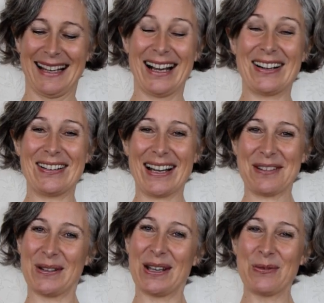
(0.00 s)
All right,
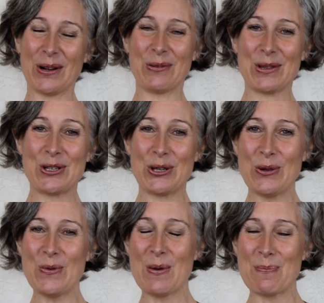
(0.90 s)
we're going to work with
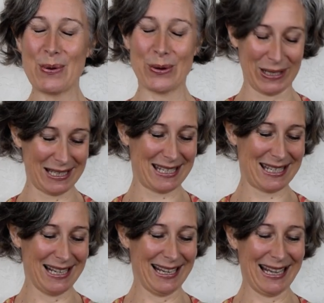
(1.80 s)
2 points
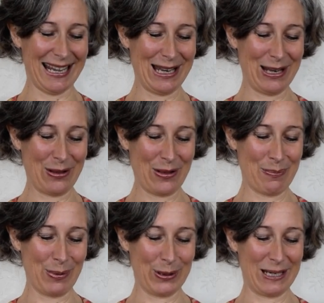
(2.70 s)
in the
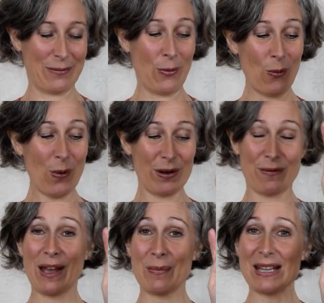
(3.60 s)
body. One of
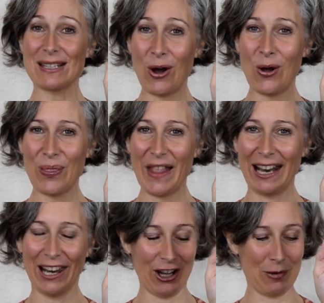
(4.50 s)
them is on
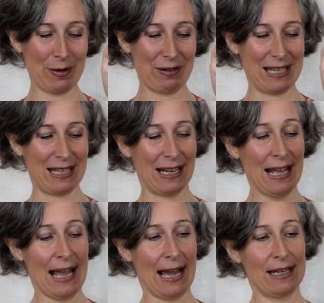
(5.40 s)
that lung meridian,
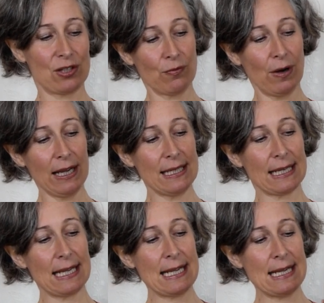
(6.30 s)
and it's right
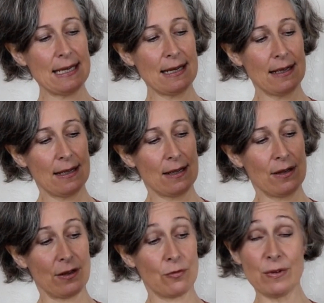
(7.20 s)
in
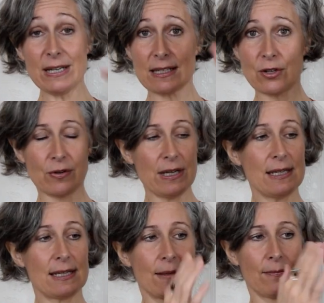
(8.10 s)
the wrist
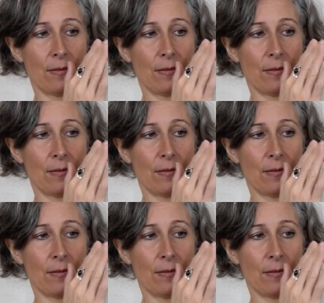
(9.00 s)
crease,